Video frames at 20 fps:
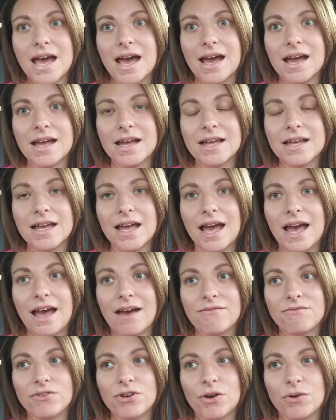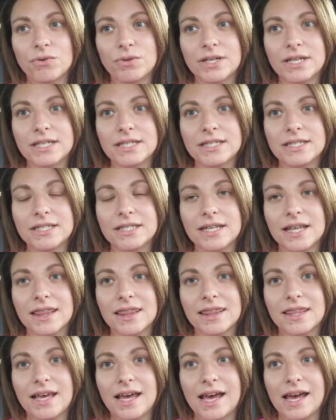I have noticed
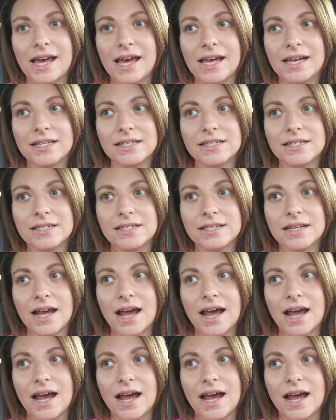that